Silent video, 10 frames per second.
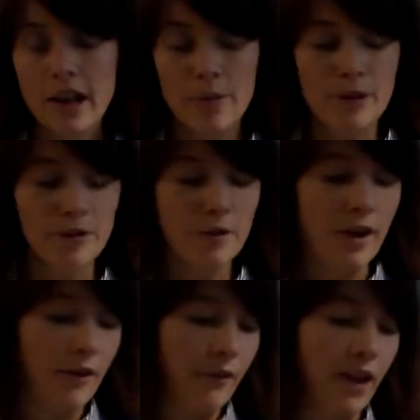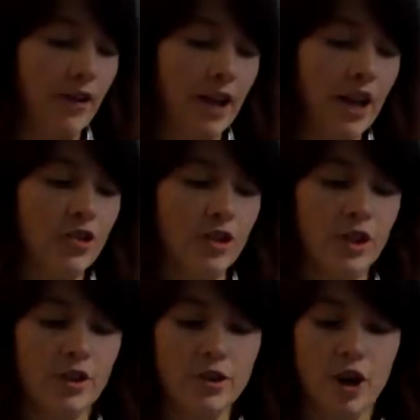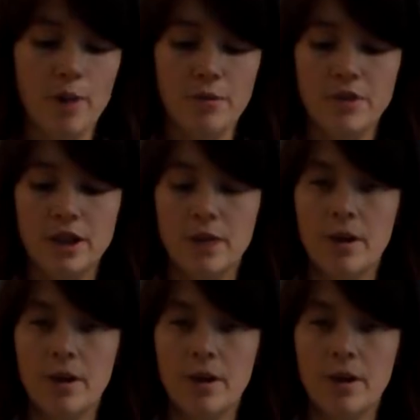I mean, the variation in the type of tea